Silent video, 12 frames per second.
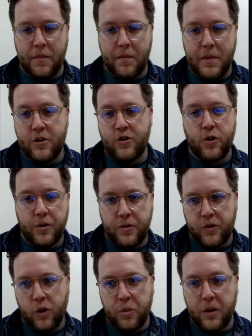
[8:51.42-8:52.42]
measure
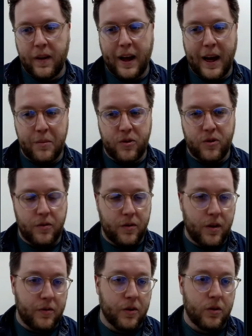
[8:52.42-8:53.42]
of foam collapse
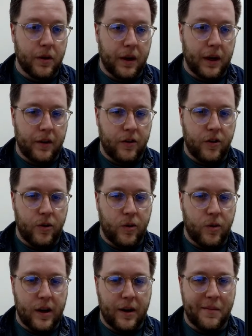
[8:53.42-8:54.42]
if you're looking
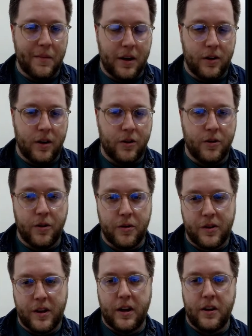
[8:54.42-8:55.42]
to
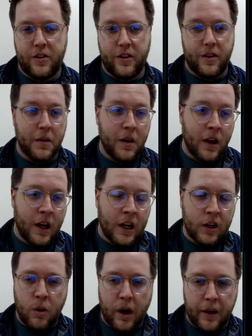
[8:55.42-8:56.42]
introduce that into
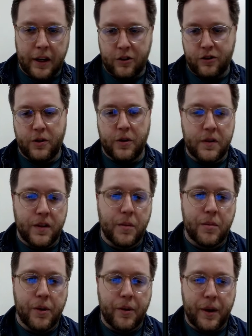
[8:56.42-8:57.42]
quality assurance in
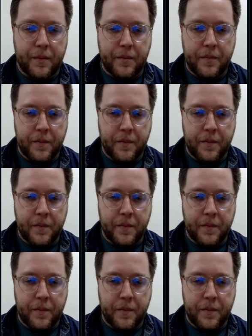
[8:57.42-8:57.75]
a brewery.